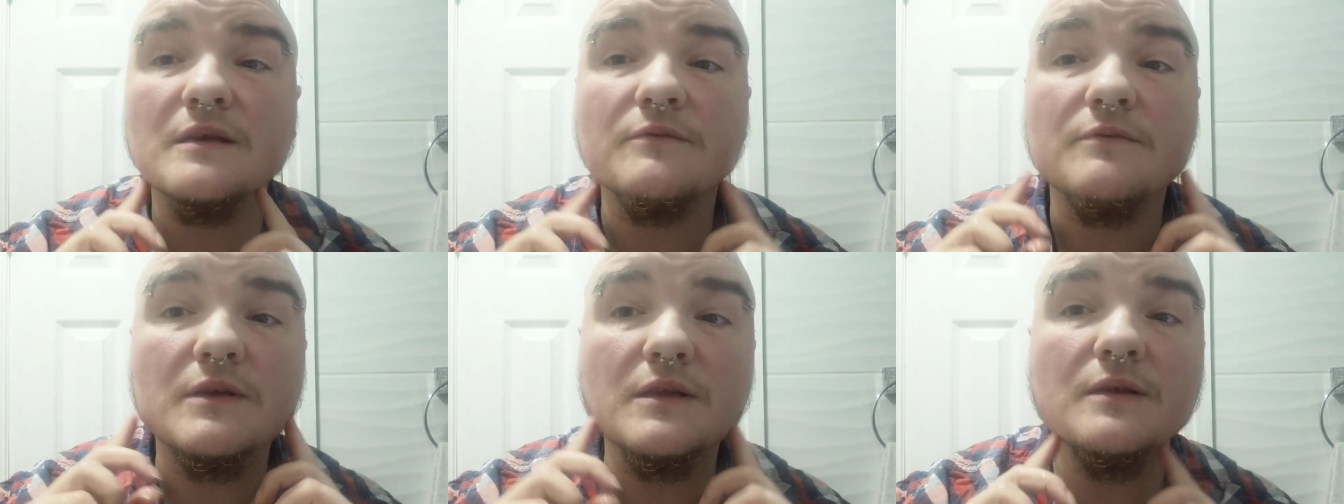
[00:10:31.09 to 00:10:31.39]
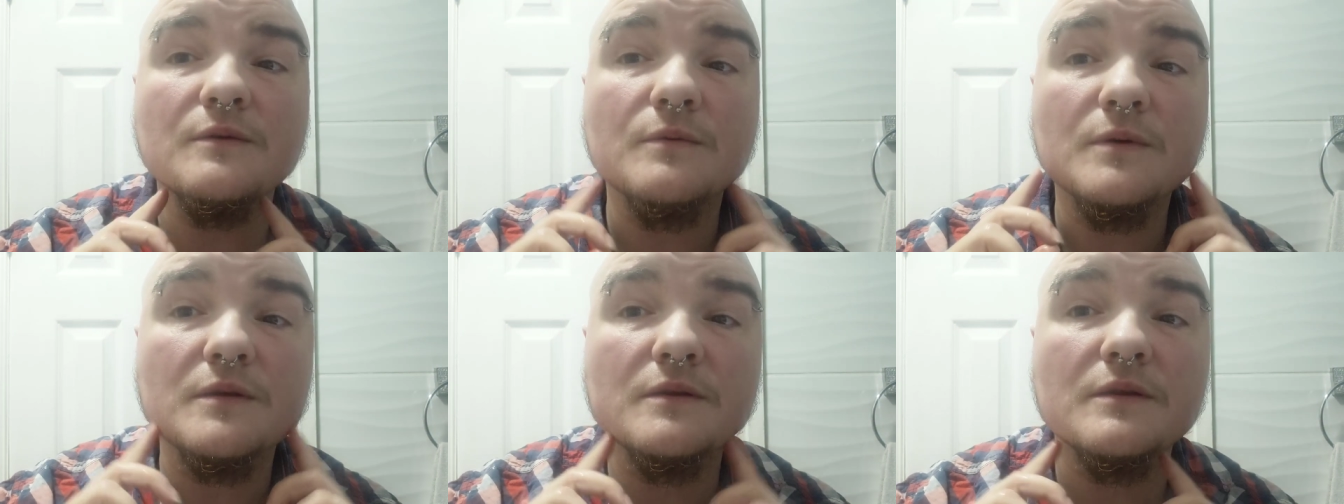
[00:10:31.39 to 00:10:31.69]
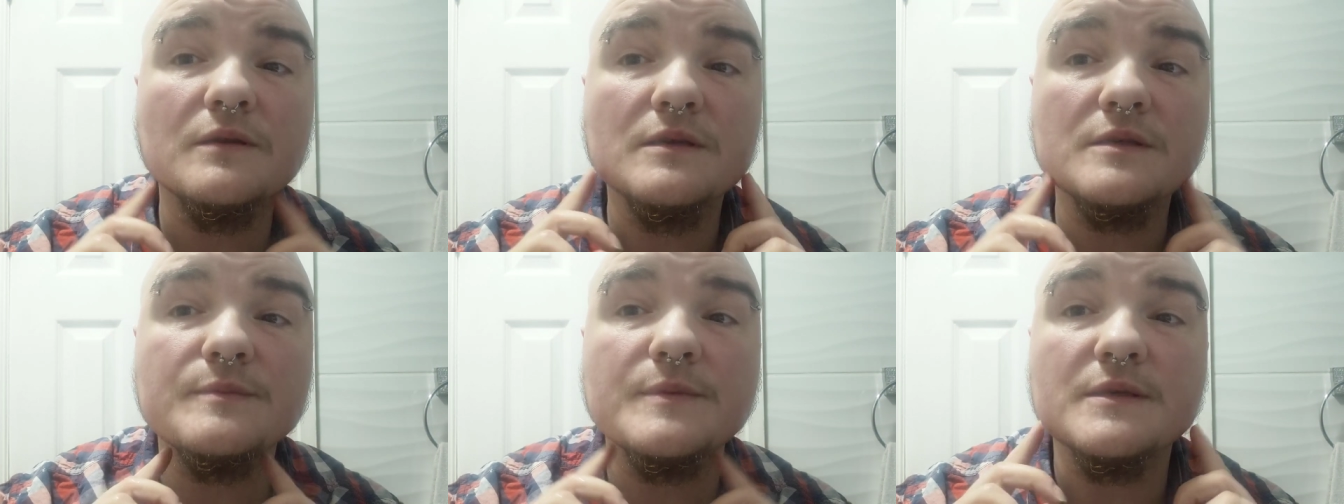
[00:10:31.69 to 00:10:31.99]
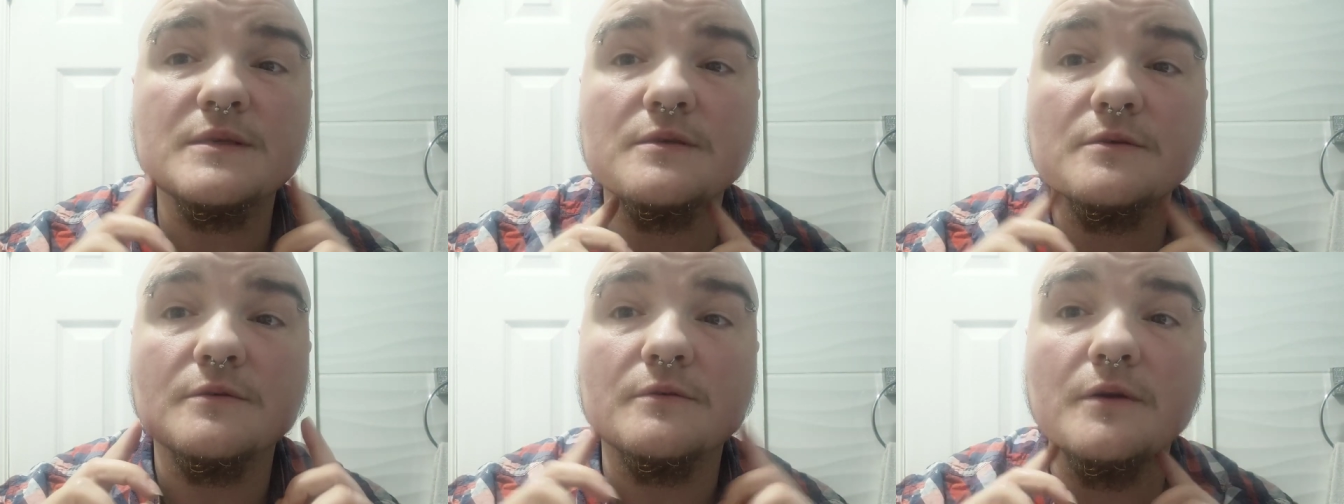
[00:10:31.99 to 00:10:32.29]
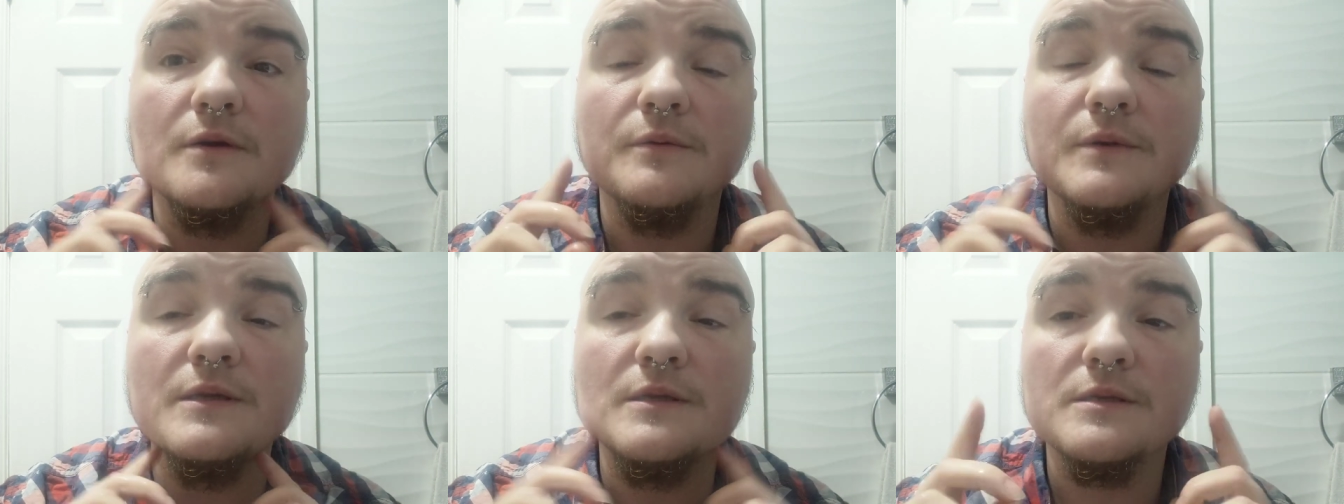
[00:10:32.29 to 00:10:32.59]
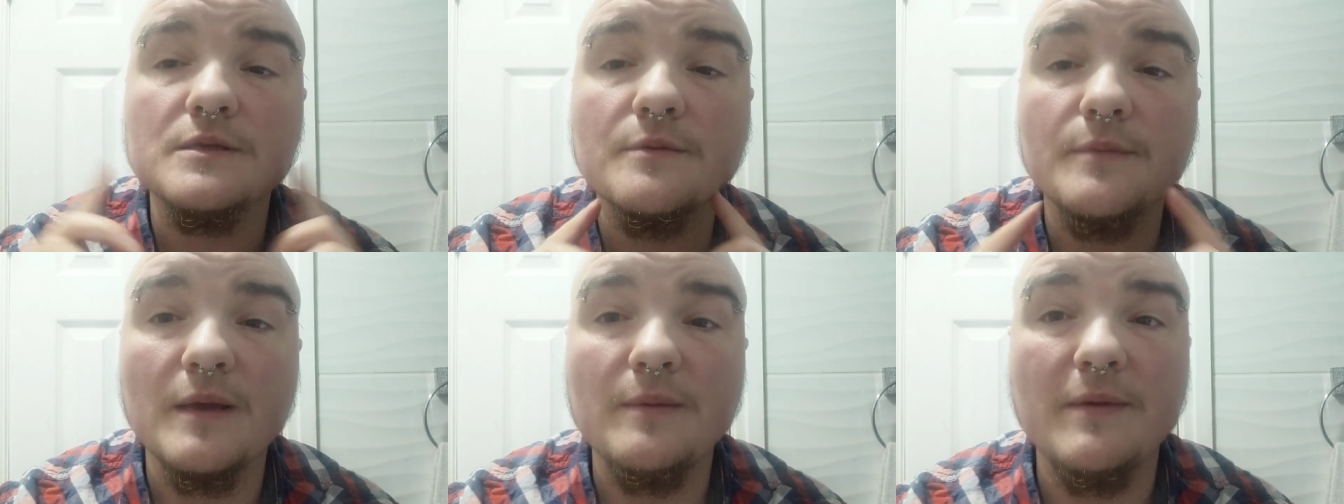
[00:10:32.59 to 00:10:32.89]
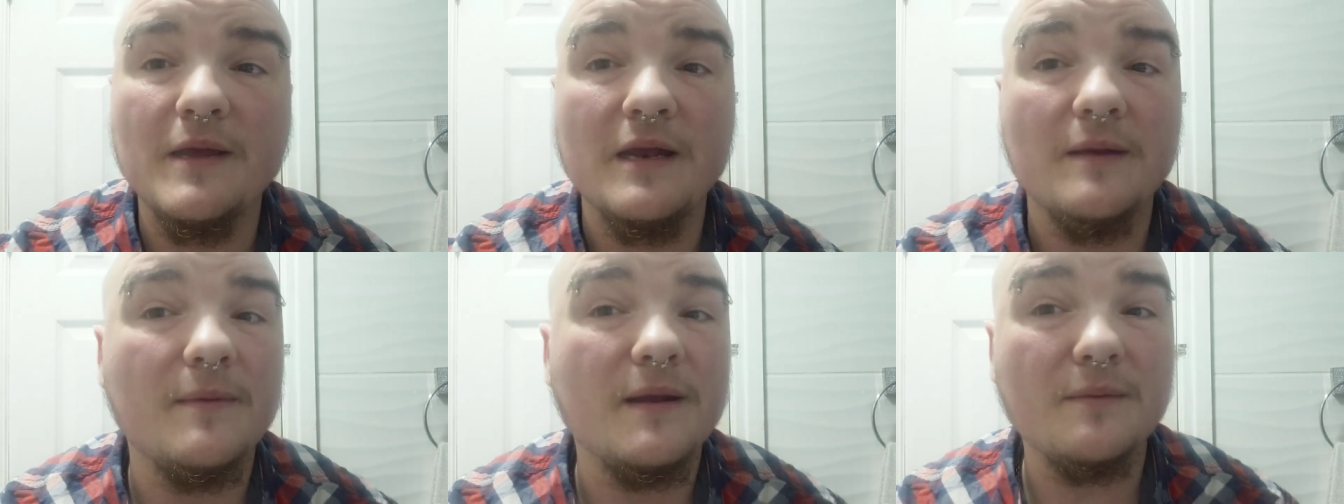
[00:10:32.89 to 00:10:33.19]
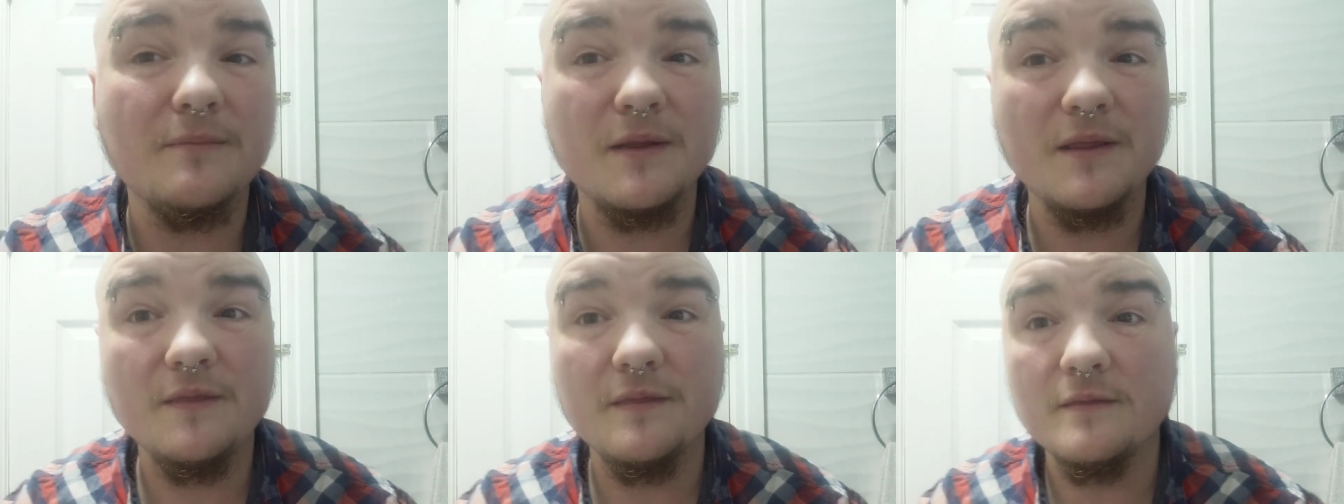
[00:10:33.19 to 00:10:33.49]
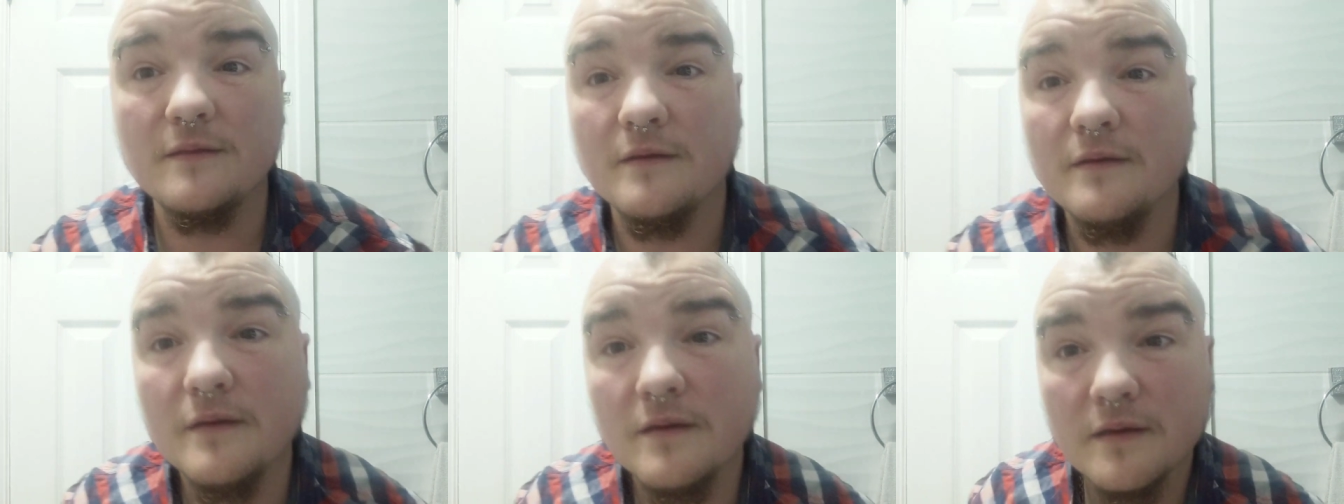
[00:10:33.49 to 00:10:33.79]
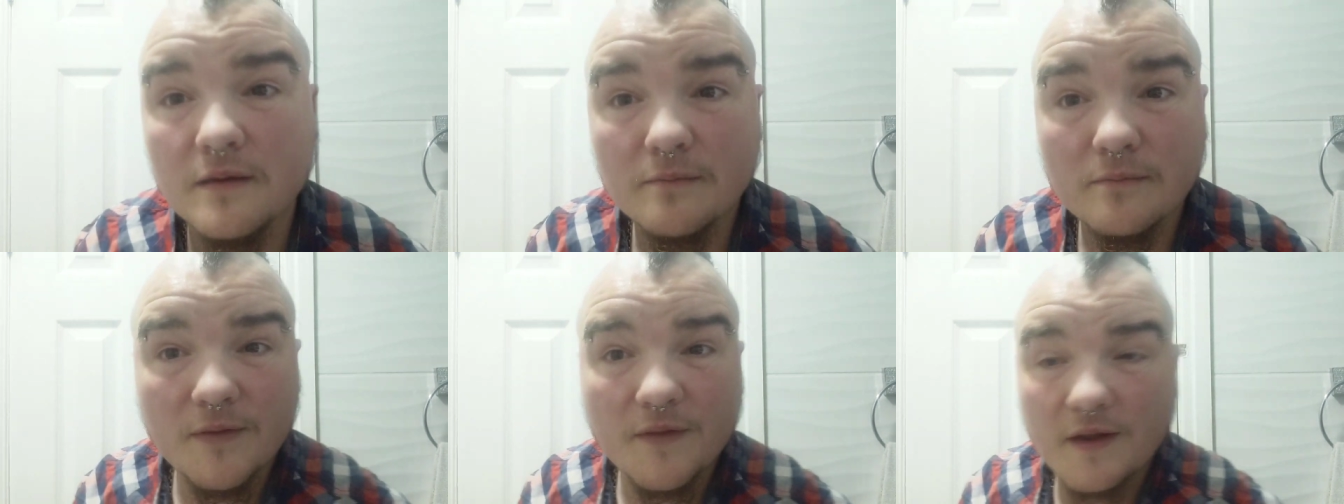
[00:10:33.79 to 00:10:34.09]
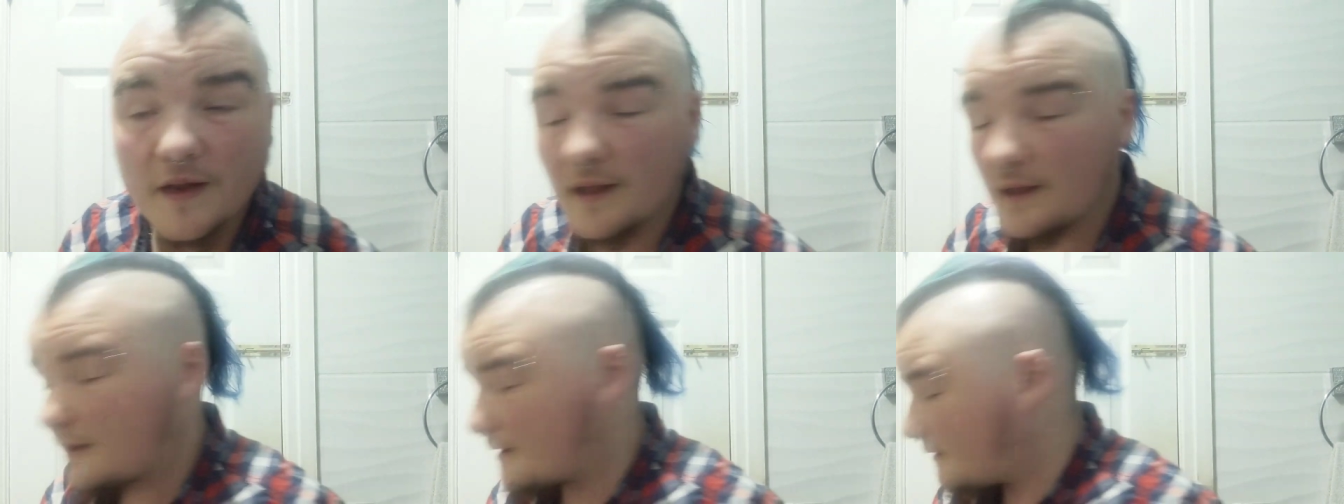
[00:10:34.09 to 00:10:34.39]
I really want these bits to grow in, so maybe in about a month, month and a